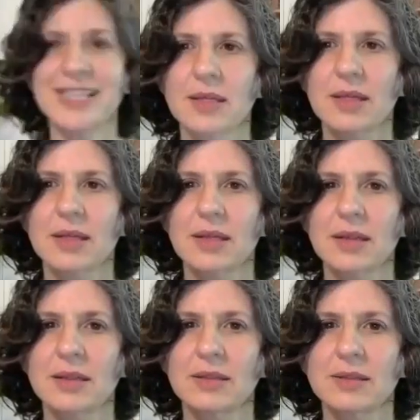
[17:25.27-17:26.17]

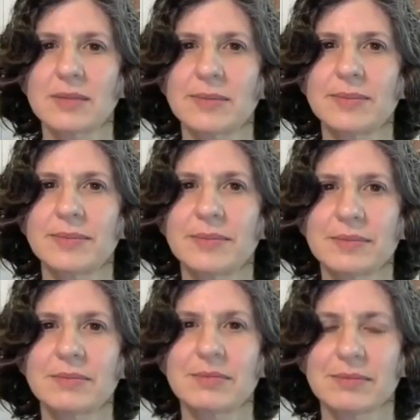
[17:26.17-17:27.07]

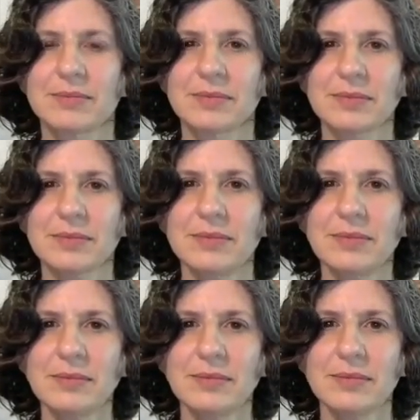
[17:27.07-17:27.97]

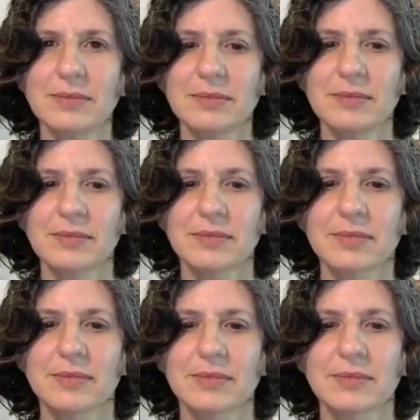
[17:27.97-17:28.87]

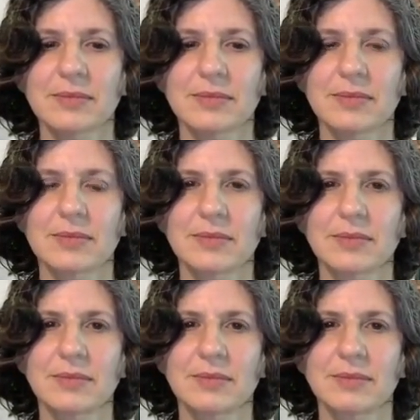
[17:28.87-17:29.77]

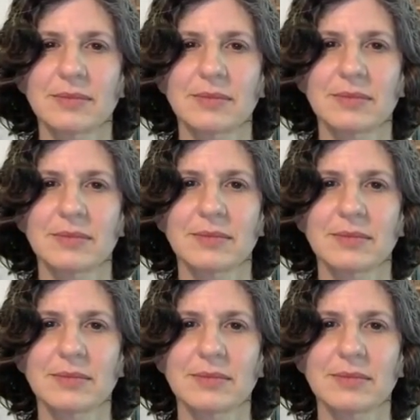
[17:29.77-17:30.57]
[no speech]